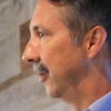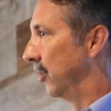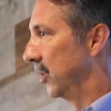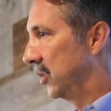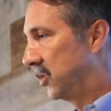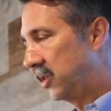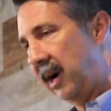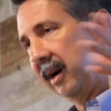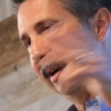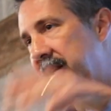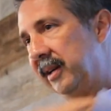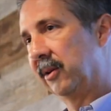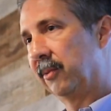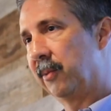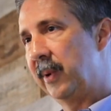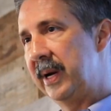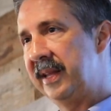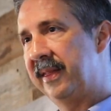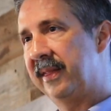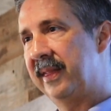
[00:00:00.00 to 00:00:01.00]
We're starting to
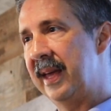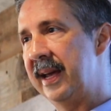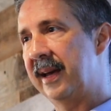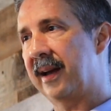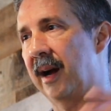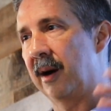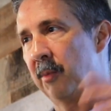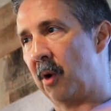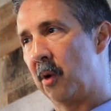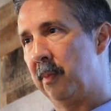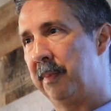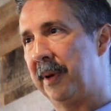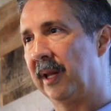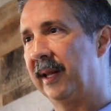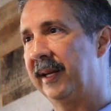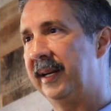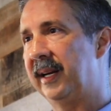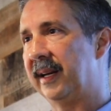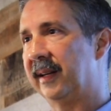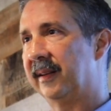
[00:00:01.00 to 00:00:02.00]
rethink our
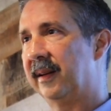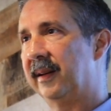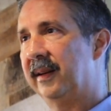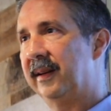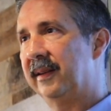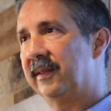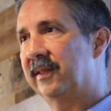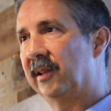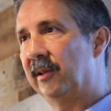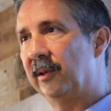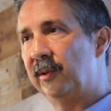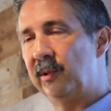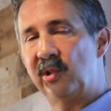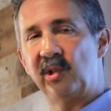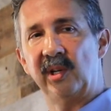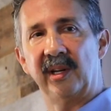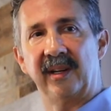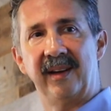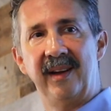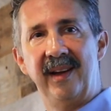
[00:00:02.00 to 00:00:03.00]
mobility
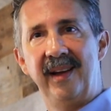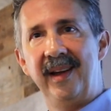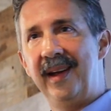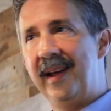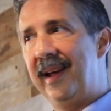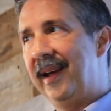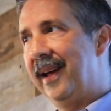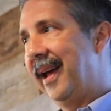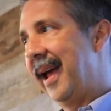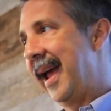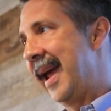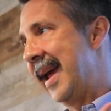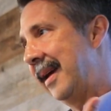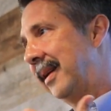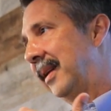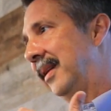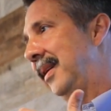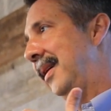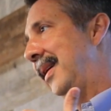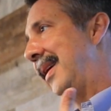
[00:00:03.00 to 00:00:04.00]
solution.
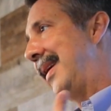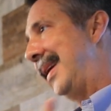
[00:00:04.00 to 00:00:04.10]
And